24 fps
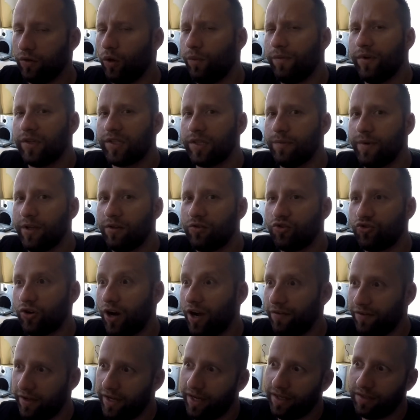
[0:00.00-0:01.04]
Obviously when you
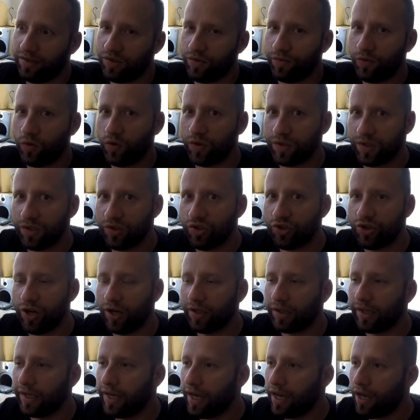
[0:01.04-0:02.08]
drive, yeah, it's
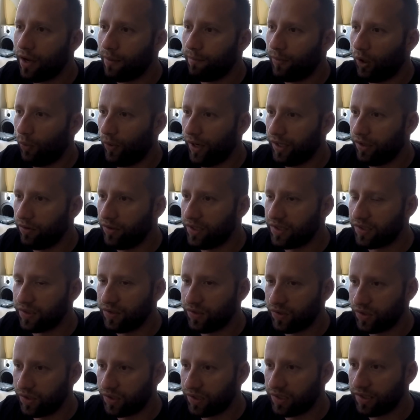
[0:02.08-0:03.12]
shut, but when you listen
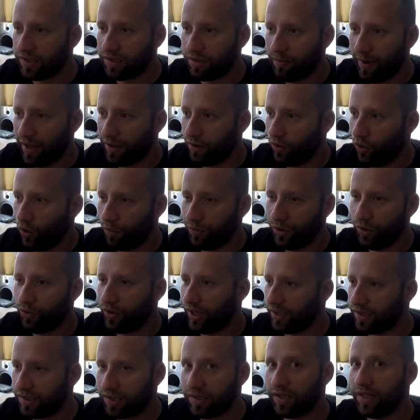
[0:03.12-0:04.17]
to the system at home you
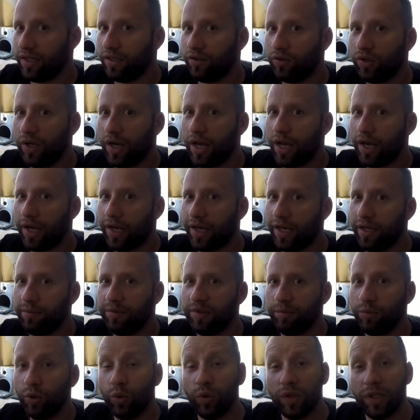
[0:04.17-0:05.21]
can still keep
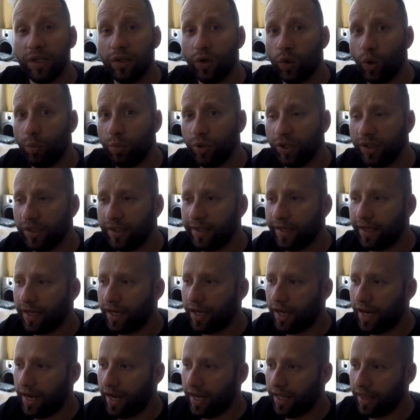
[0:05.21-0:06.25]
the boot lid open,
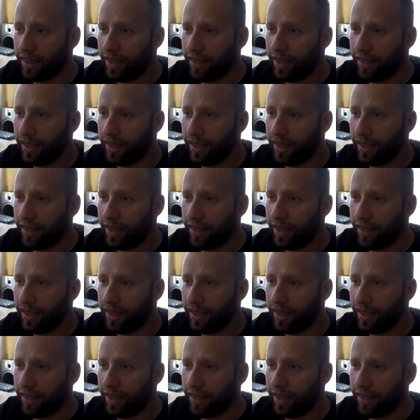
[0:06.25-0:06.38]
and